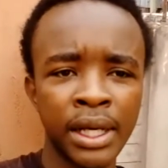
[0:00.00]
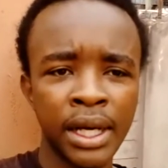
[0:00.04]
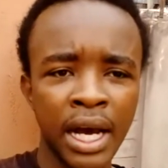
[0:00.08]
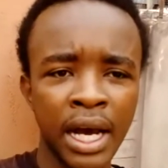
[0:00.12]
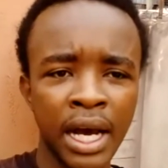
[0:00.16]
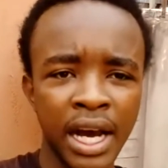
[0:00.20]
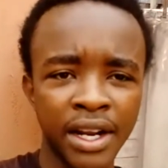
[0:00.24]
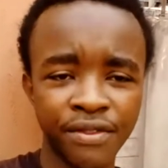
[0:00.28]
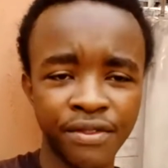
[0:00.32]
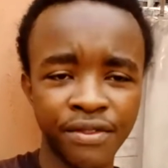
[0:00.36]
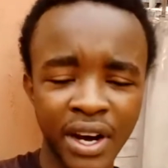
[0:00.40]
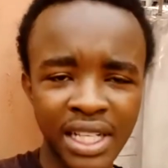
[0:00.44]

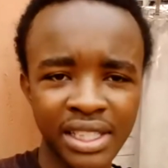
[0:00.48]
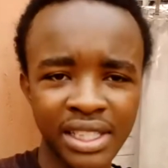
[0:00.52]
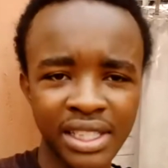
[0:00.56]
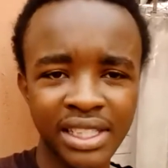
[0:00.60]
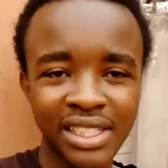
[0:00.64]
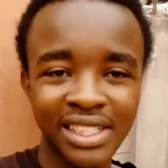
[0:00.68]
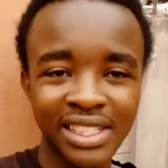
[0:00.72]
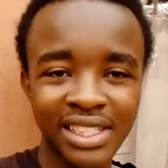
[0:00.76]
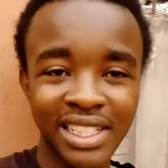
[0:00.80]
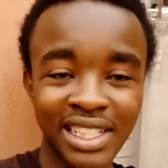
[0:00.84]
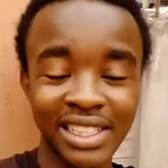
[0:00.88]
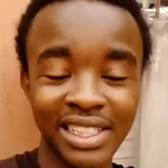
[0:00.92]

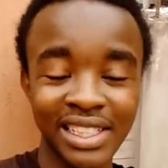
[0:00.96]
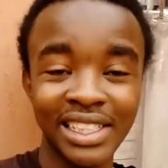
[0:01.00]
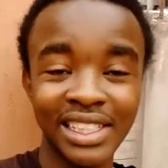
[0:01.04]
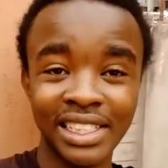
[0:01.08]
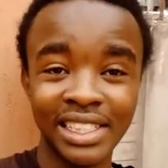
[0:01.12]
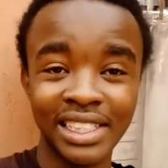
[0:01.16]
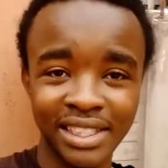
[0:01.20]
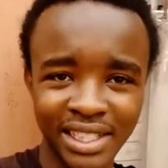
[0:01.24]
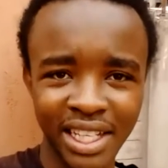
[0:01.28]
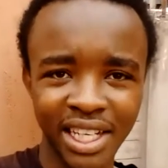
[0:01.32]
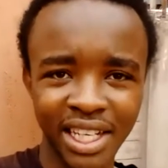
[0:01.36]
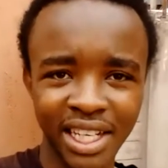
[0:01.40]
advance the
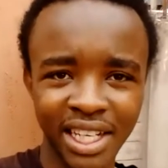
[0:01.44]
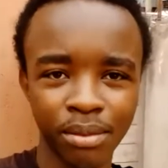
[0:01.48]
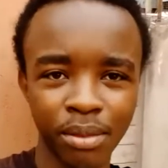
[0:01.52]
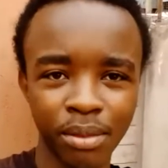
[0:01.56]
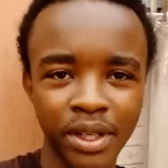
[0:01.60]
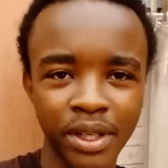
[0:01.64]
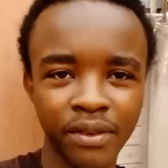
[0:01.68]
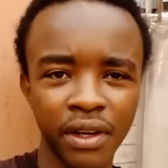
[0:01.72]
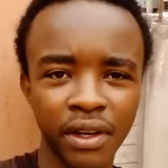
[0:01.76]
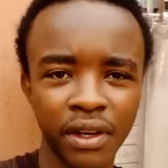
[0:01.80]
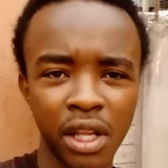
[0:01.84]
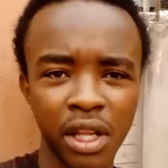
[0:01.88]
sustainable
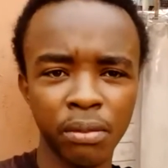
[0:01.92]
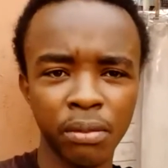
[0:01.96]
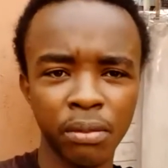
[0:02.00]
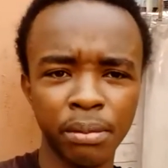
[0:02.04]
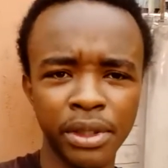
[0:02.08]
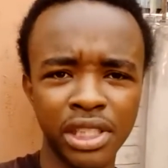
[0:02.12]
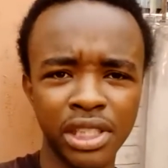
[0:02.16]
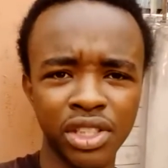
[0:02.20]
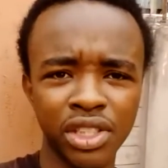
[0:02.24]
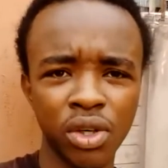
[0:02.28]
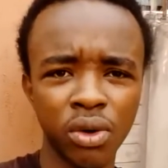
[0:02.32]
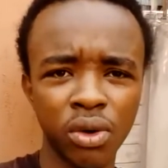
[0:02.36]

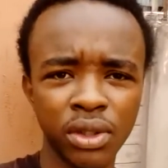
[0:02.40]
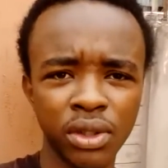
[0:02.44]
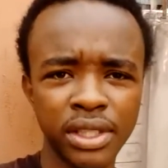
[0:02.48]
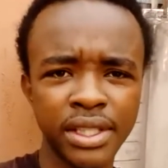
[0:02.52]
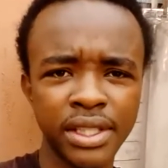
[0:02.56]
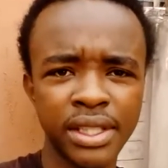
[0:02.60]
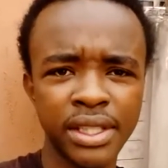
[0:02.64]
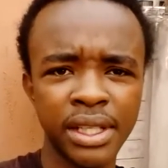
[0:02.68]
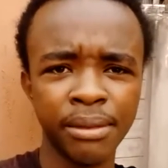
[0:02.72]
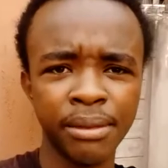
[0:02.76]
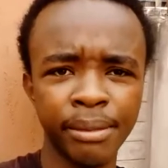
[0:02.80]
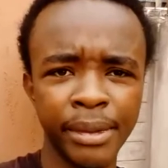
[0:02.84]
development
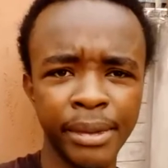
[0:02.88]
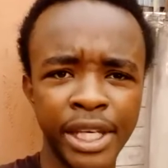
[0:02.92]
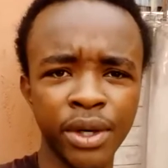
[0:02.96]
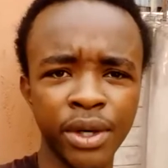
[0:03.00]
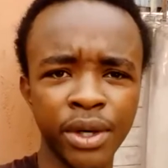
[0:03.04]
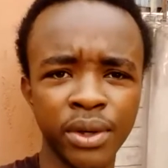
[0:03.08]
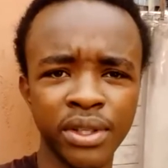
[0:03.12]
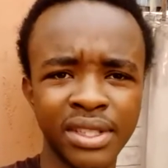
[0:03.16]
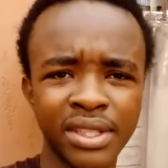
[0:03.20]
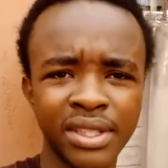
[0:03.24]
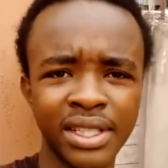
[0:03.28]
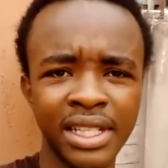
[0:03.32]
goals.
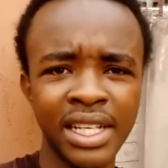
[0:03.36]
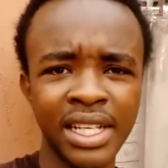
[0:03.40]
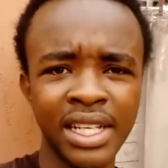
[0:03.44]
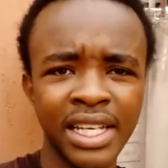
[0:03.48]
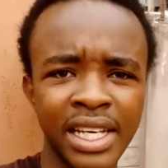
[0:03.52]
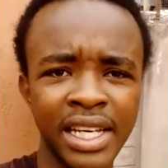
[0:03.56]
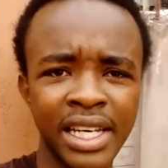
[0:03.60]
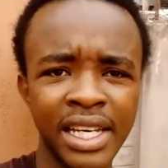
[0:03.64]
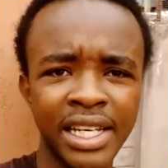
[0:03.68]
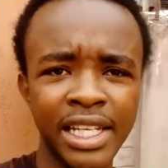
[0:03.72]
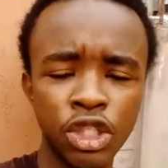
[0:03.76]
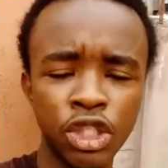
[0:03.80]
Because
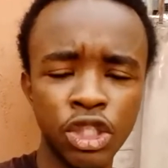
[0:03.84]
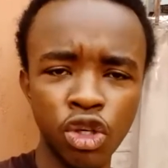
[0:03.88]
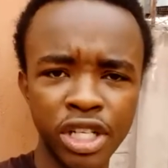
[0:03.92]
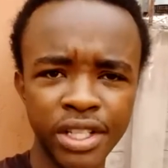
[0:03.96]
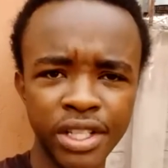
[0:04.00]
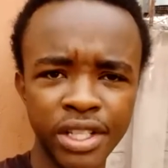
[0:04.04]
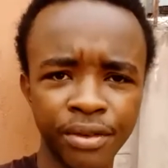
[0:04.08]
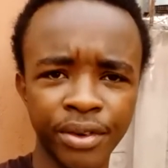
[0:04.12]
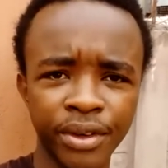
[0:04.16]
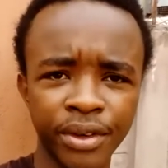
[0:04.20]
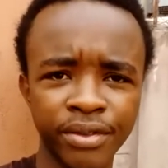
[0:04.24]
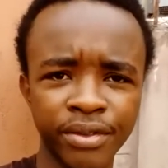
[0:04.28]
in
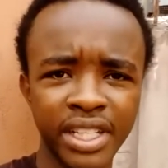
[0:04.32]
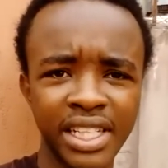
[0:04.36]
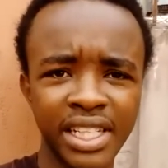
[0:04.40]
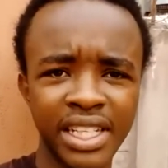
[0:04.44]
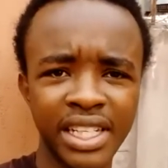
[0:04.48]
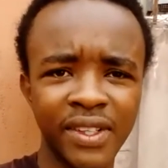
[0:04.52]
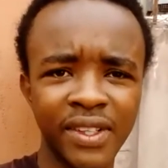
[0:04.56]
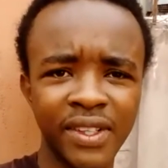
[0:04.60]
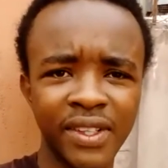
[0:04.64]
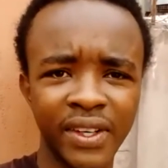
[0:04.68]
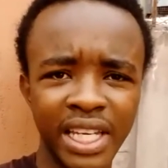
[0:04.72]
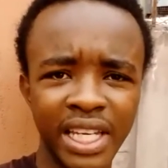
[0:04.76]
2015, I
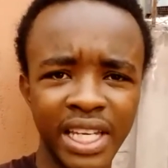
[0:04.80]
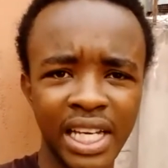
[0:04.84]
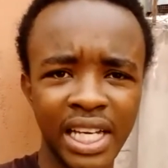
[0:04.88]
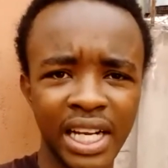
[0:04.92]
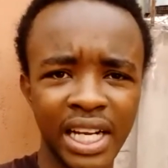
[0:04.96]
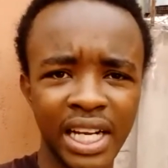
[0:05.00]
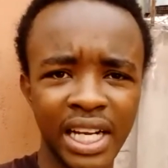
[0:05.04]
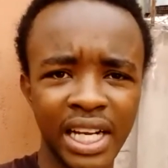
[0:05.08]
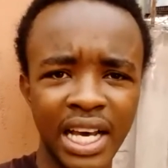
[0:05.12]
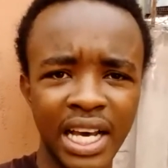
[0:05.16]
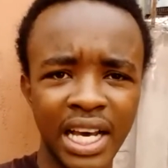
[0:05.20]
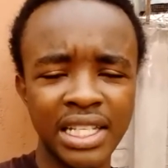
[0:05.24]

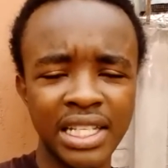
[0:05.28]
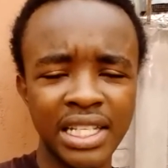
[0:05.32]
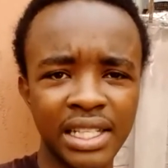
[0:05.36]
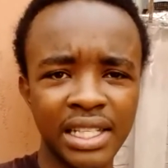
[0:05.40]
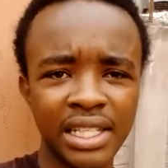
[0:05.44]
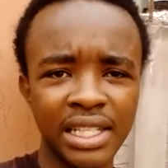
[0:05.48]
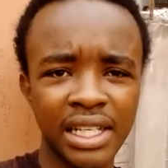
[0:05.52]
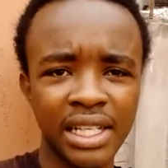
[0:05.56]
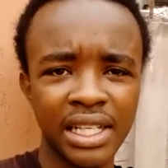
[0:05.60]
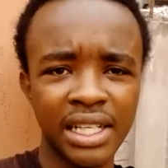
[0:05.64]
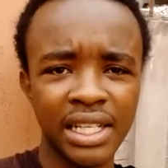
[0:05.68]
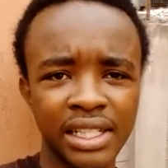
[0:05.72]
realized
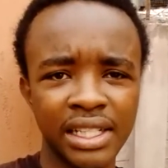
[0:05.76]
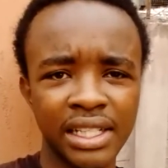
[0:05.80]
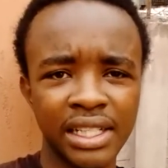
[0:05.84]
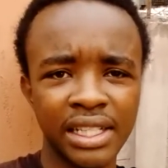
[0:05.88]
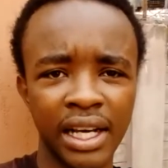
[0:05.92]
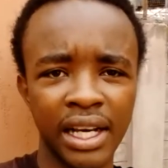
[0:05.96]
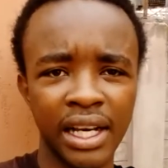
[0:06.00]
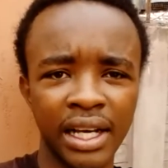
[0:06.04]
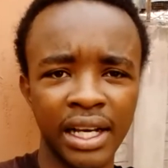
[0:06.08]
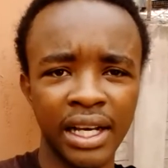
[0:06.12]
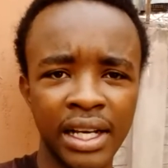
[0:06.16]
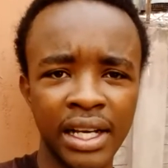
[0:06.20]

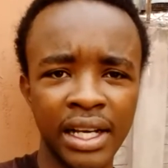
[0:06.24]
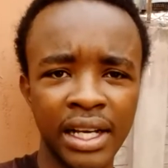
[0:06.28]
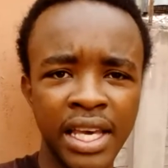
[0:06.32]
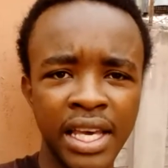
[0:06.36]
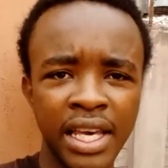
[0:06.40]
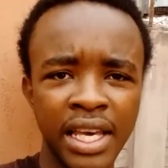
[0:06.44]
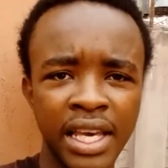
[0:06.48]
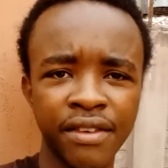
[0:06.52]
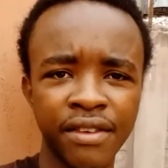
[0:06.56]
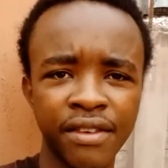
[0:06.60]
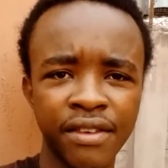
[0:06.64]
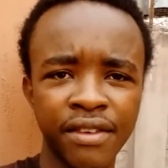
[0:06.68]

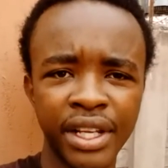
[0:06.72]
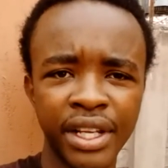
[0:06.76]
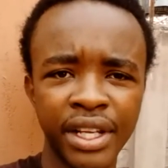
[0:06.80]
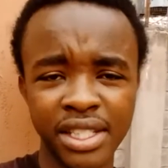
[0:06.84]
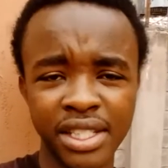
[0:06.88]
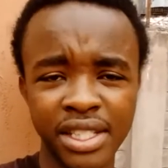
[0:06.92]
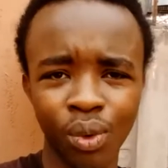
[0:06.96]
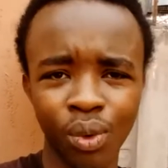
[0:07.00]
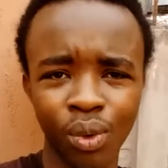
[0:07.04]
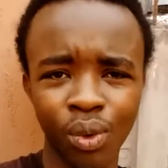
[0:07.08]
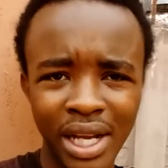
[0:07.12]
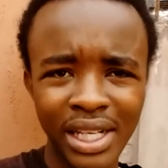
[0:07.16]
that
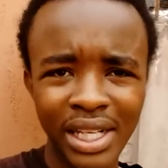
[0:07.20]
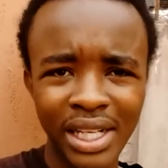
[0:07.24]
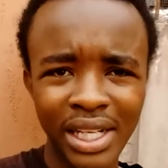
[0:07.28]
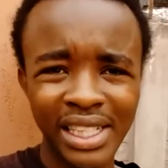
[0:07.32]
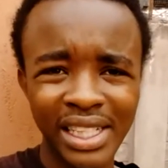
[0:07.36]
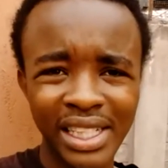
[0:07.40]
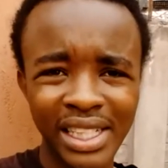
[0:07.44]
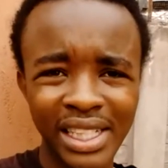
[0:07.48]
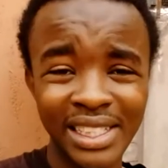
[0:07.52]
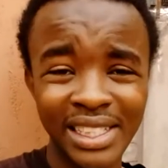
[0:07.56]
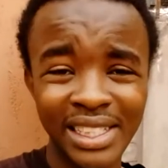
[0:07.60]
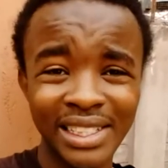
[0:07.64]
even as the
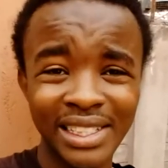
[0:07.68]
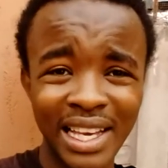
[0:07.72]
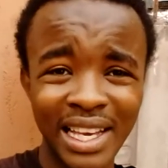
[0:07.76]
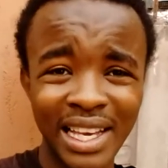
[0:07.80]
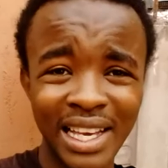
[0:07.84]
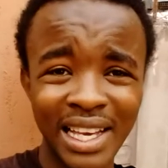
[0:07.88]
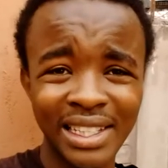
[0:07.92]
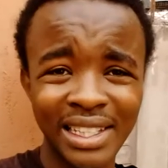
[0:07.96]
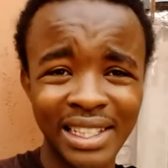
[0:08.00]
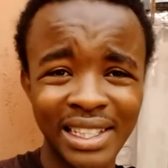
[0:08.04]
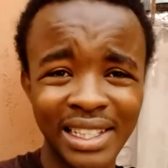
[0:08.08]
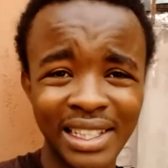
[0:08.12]
world
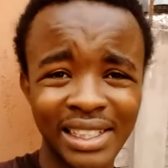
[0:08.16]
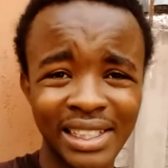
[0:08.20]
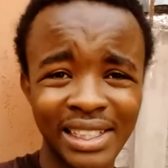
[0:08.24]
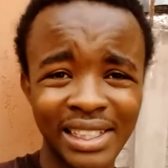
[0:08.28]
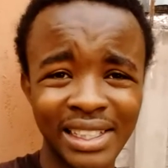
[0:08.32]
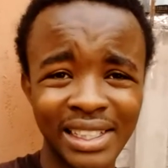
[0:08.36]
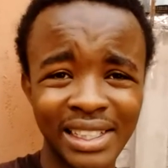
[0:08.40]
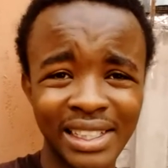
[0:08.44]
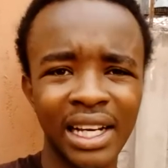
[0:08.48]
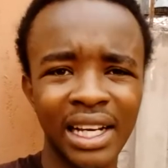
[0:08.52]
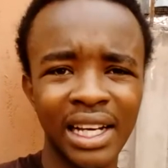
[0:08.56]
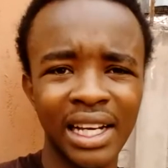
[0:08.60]
leaders
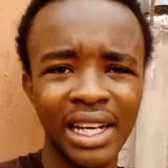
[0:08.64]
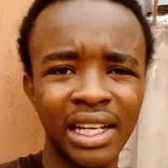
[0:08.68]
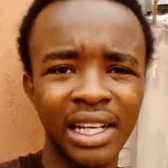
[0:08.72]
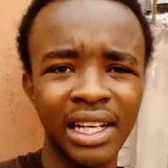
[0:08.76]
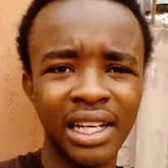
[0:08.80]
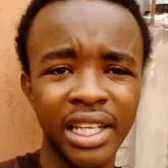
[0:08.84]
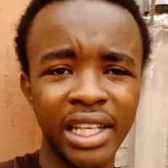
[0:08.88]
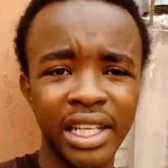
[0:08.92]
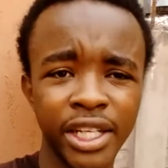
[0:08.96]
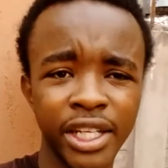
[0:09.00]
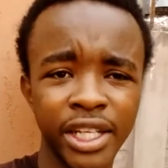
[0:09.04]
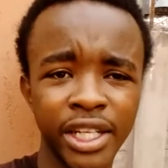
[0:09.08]
gathered
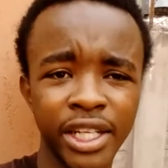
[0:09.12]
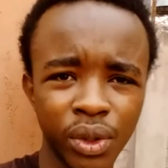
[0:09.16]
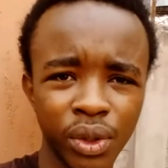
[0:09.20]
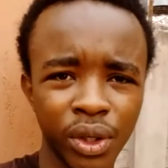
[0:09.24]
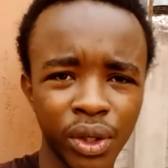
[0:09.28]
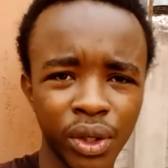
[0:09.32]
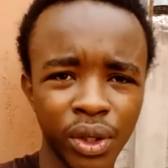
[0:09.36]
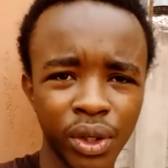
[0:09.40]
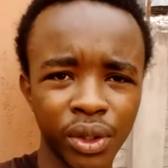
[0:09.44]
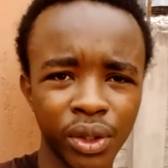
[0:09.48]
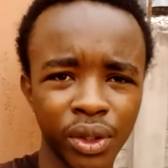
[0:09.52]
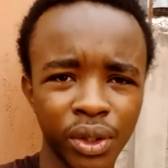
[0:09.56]

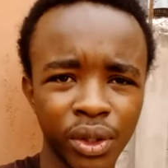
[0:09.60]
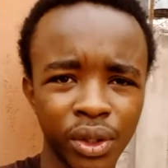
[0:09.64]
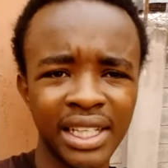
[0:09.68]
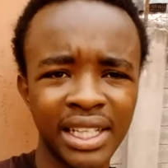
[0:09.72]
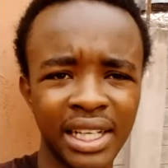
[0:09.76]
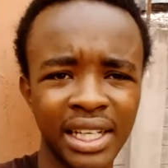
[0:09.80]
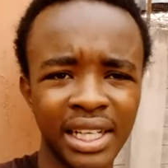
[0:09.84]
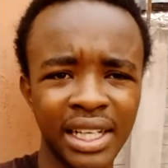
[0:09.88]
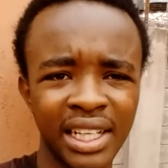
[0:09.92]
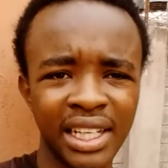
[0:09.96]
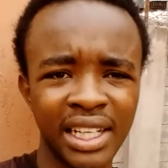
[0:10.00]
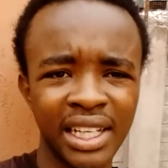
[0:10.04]

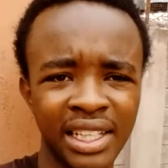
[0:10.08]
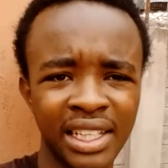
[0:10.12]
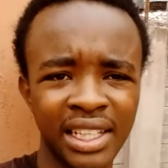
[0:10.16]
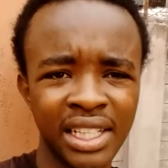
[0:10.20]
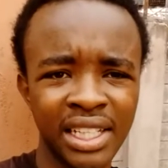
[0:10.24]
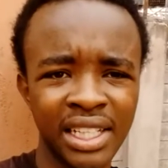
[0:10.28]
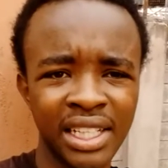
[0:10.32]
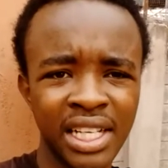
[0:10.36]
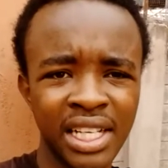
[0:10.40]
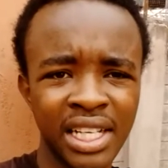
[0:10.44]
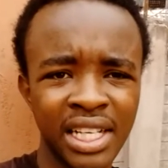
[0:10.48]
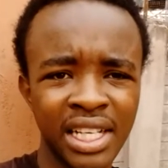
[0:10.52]
in New York